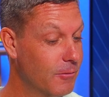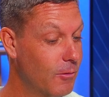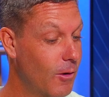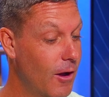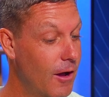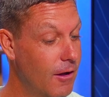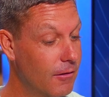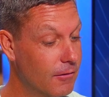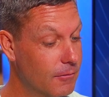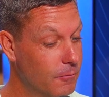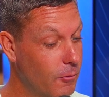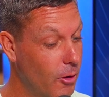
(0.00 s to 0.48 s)

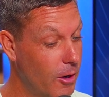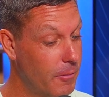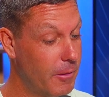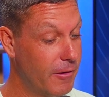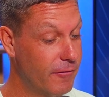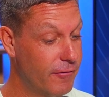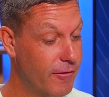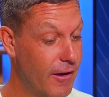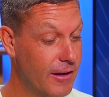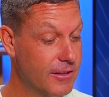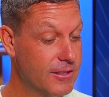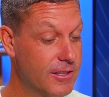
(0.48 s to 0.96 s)
Well, might have
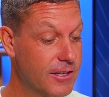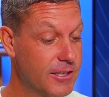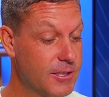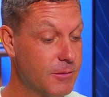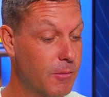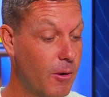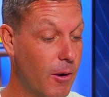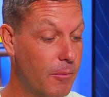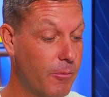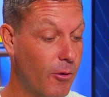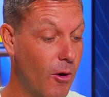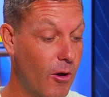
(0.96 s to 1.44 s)
been factored
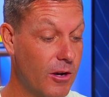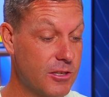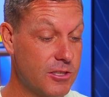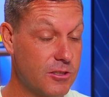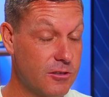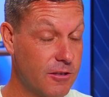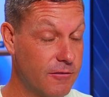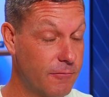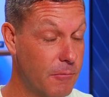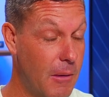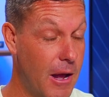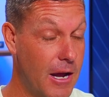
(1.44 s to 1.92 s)
into my price
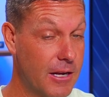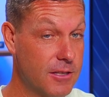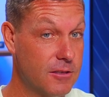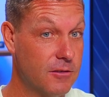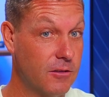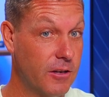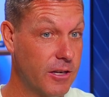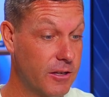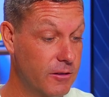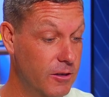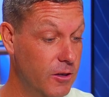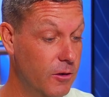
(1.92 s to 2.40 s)
because I've marked
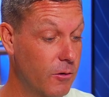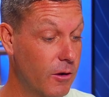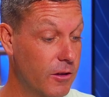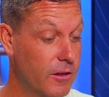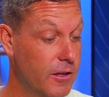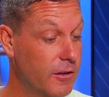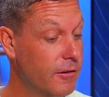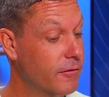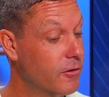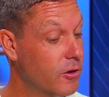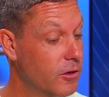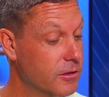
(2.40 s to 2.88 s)
like you. I
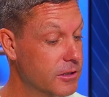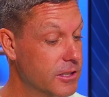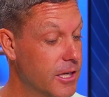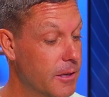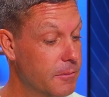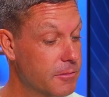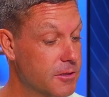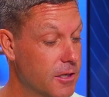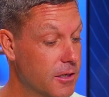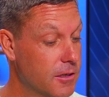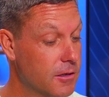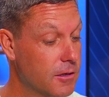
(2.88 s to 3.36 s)
think I've got
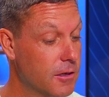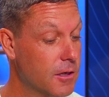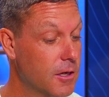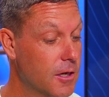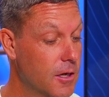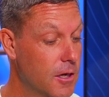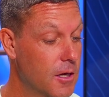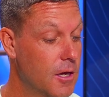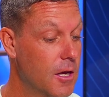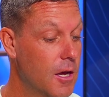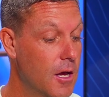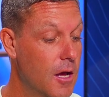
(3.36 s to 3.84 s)
Tempted
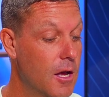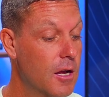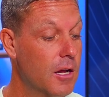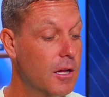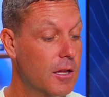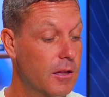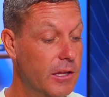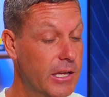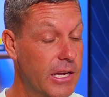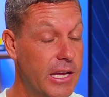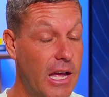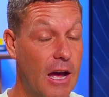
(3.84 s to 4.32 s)

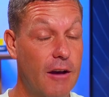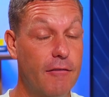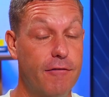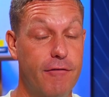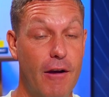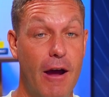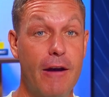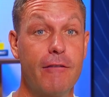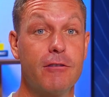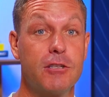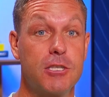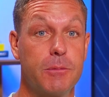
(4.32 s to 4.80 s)
clear-cut
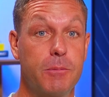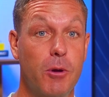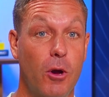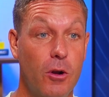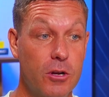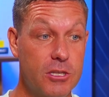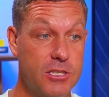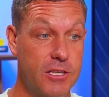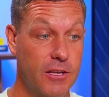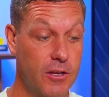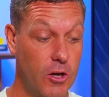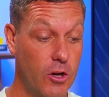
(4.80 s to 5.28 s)
favourite, to be
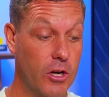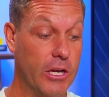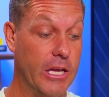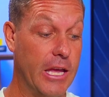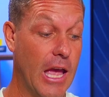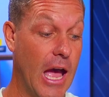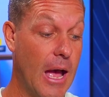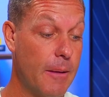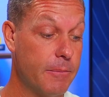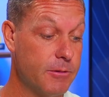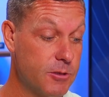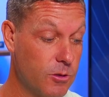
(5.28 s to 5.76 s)
honest, and they've got a
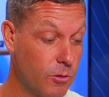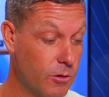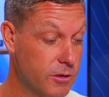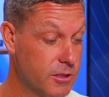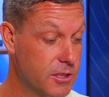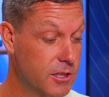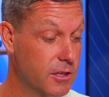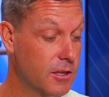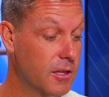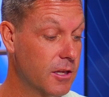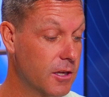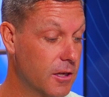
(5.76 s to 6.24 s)
gap sort of
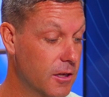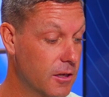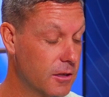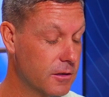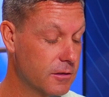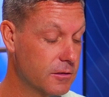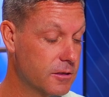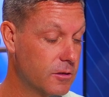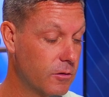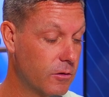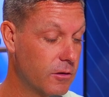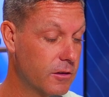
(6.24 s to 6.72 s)
to
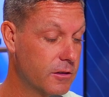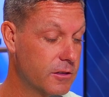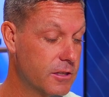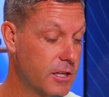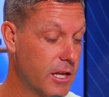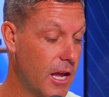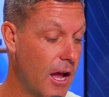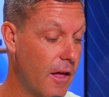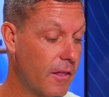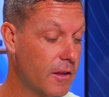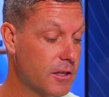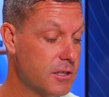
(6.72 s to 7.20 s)

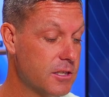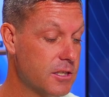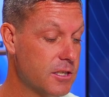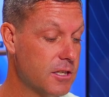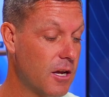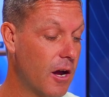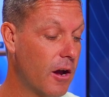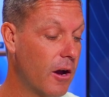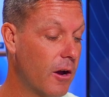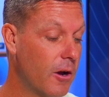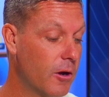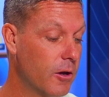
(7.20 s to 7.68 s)
the others.
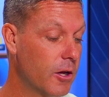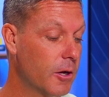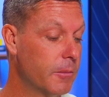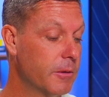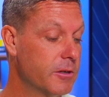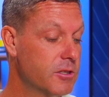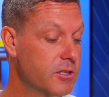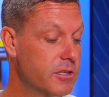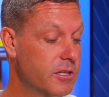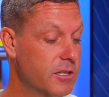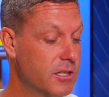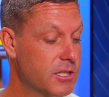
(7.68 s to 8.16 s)
So it'd be
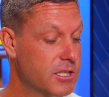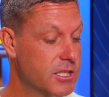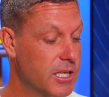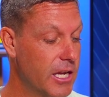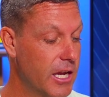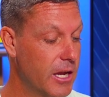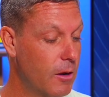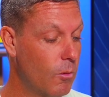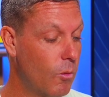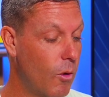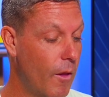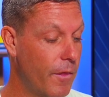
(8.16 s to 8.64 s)
interesting to
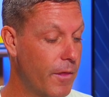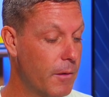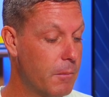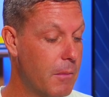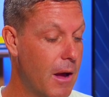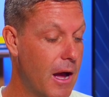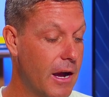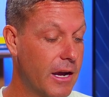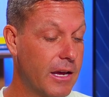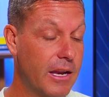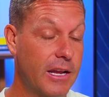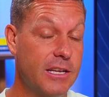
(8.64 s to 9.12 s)
see what the
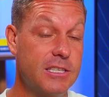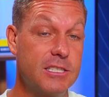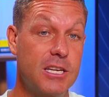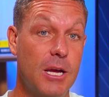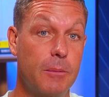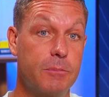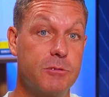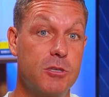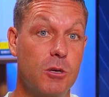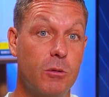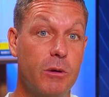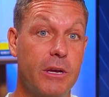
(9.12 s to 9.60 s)
market ends
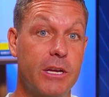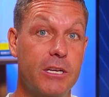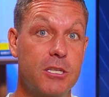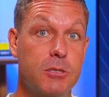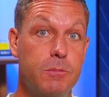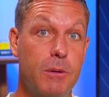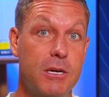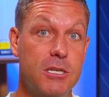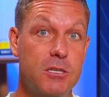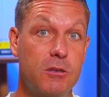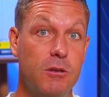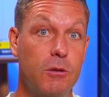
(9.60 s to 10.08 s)
up doing,
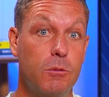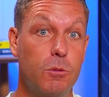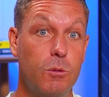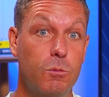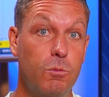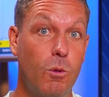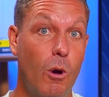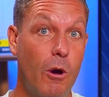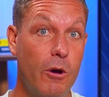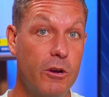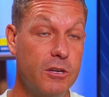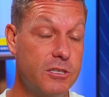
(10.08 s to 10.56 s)
especially with
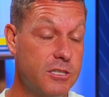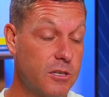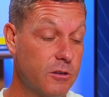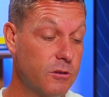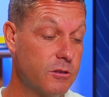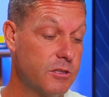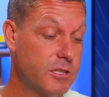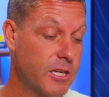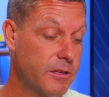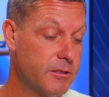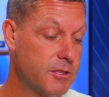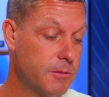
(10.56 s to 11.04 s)
Woderton,
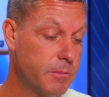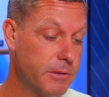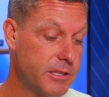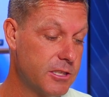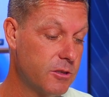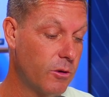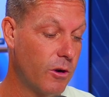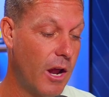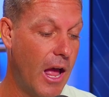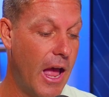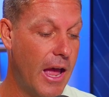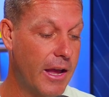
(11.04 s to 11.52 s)
who seems to be
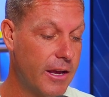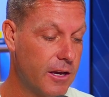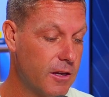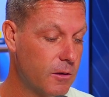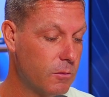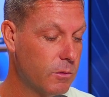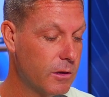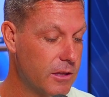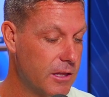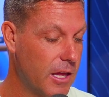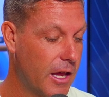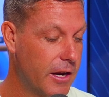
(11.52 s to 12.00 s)
sort of
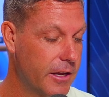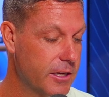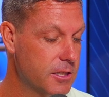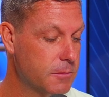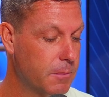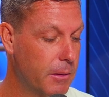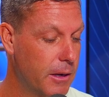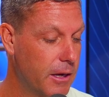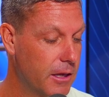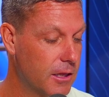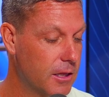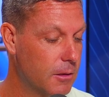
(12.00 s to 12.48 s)
anchored with that
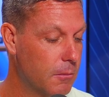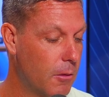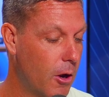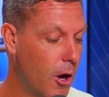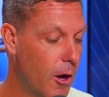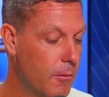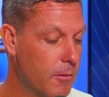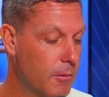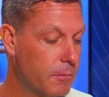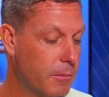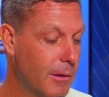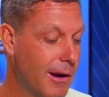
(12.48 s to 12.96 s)
SP at the
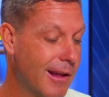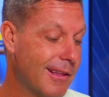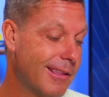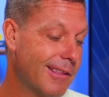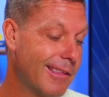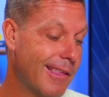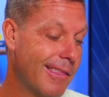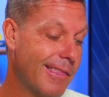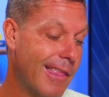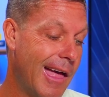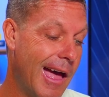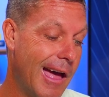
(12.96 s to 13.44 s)
moment. But other
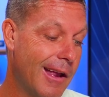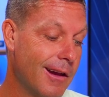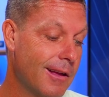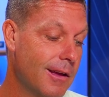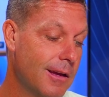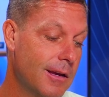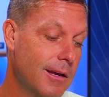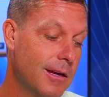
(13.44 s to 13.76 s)
than that,